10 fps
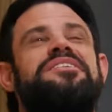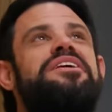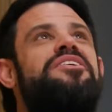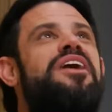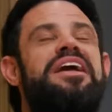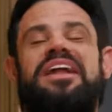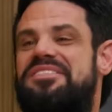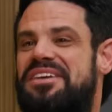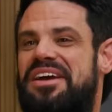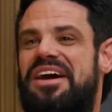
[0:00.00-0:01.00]
They're crying
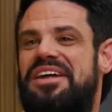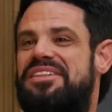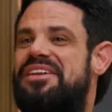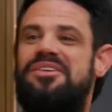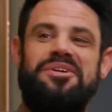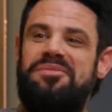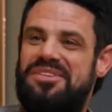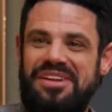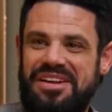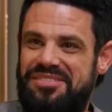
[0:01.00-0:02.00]
out to God, the Lord will
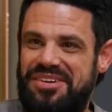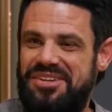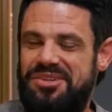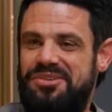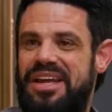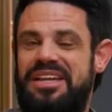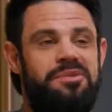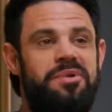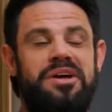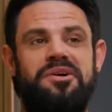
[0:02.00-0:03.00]
deliver you, and
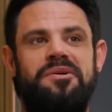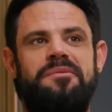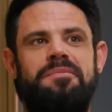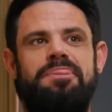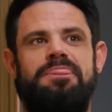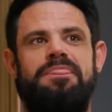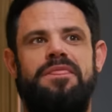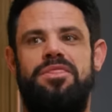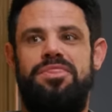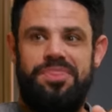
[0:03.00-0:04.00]
He will
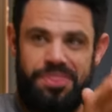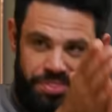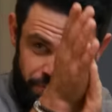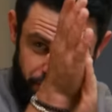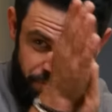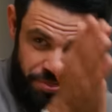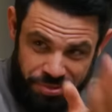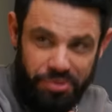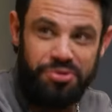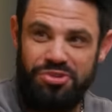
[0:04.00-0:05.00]

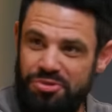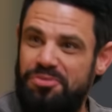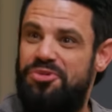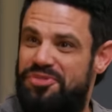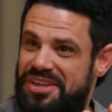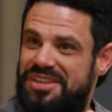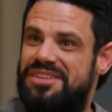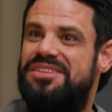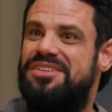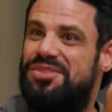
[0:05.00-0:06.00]
through you
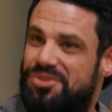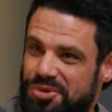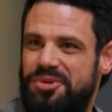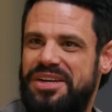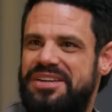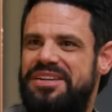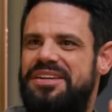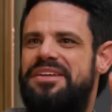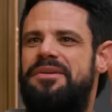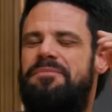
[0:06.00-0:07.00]
moving through it.
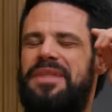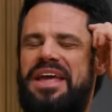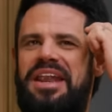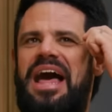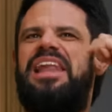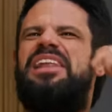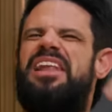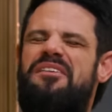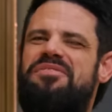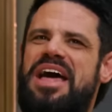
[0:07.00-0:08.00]
Right. And I
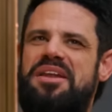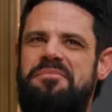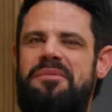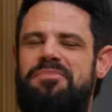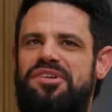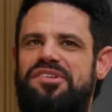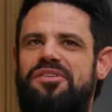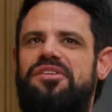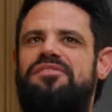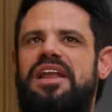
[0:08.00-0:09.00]
love that about
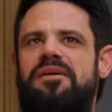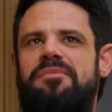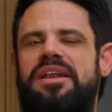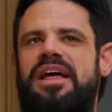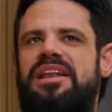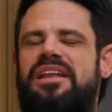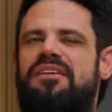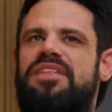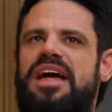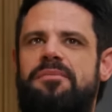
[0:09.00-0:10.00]
personal development. I
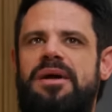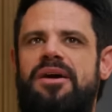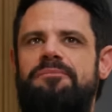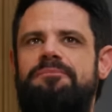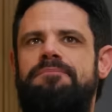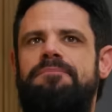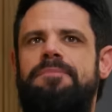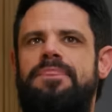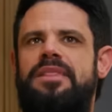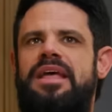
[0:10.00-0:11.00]
love that about
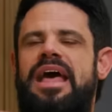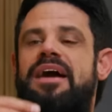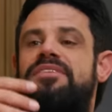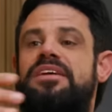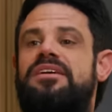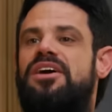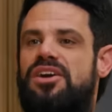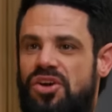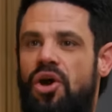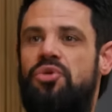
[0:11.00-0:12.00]
having a
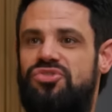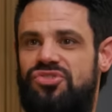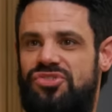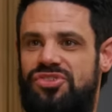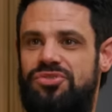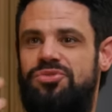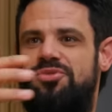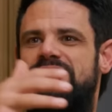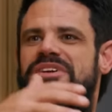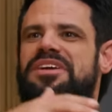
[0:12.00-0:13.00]
coach
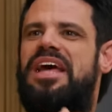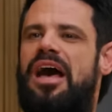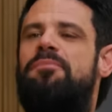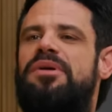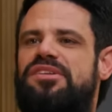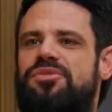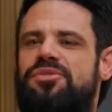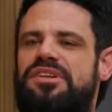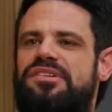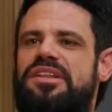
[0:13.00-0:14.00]
to help us
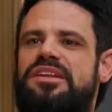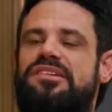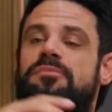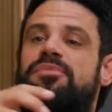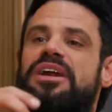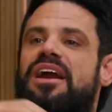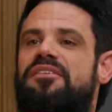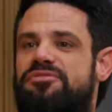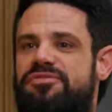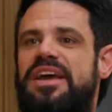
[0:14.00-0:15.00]
through these things and bring
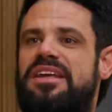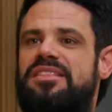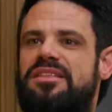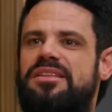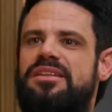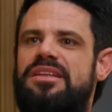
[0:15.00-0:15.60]
our faith